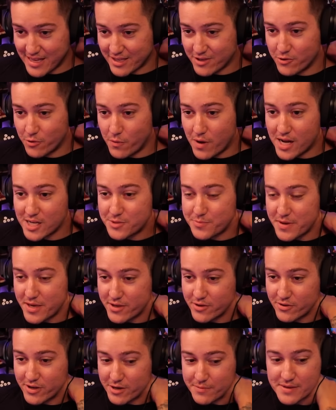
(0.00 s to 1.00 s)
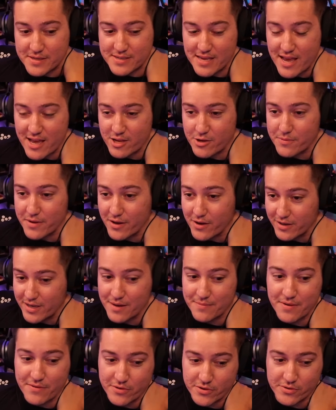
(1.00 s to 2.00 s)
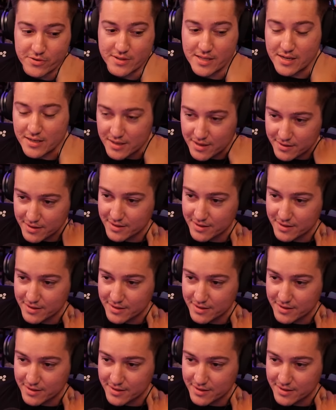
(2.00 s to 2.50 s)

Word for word: Like you'll watch me, you'll hear me say it, and you'll be like, okay, I'm never doing that again.